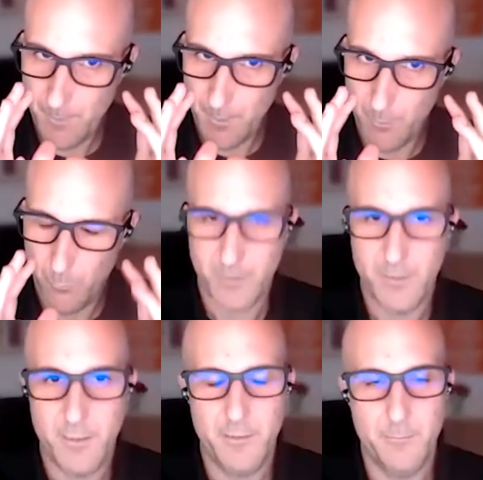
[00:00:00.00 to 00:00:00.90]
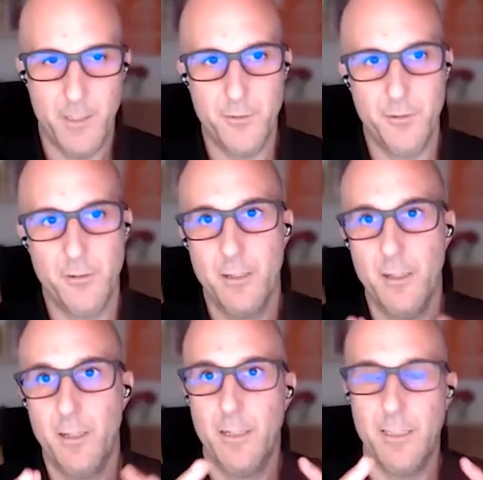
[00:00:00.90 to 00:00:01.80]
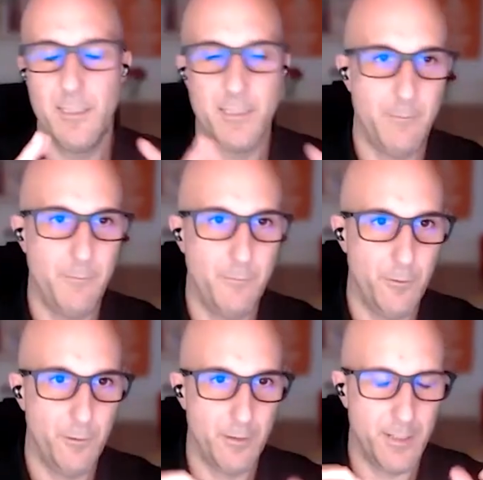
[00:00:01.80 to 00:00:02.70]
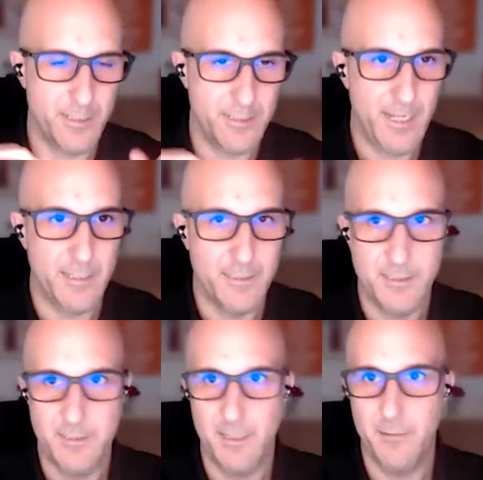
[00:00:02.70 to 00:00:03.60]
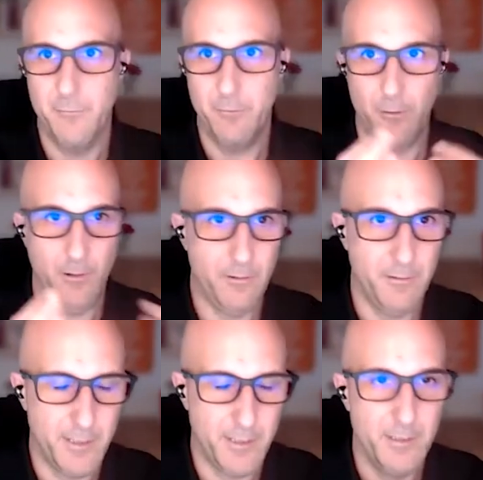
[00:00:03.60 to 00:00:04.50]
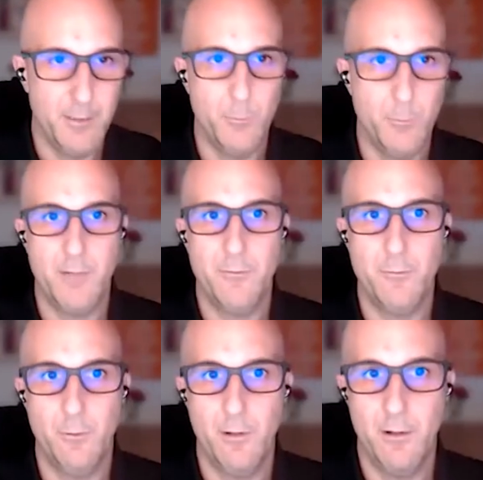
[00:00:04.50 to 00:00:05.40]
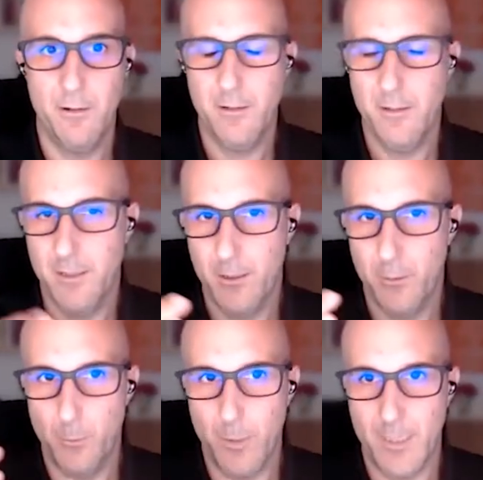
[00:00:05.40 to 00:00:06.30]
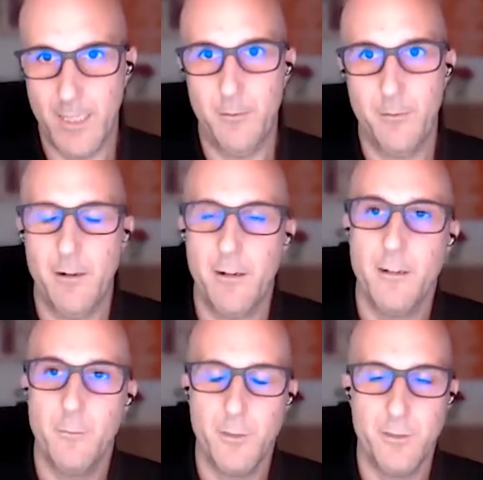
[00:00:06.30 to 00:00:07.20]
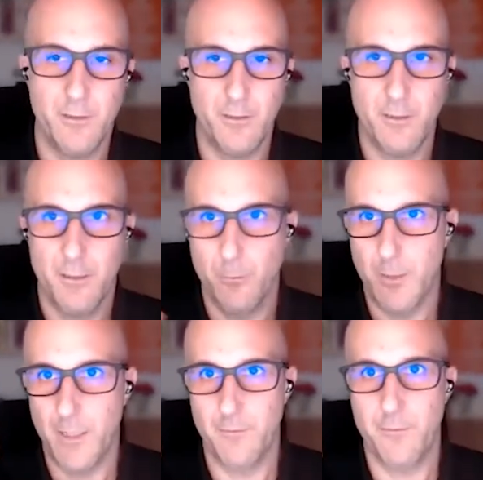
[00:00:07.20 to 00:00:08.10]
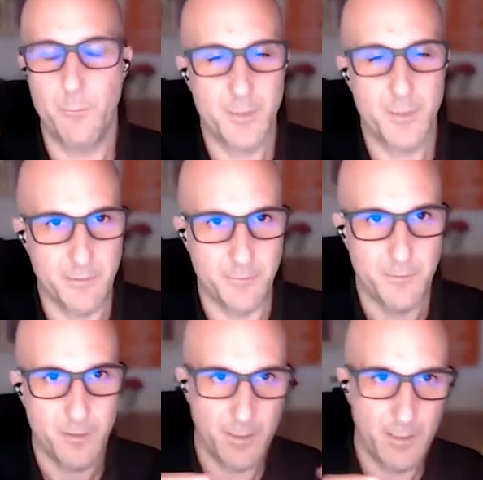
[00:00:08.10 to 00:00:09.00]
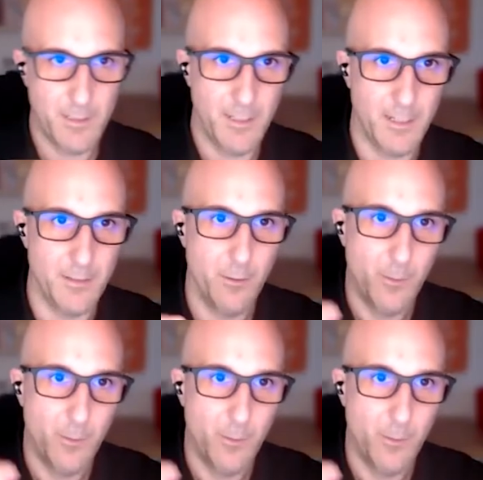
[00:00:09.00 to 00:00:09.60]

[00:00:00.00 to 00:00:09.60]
Once this is measured, it's time for the insights, it's time for learning. We have to learn whatever result we have received. And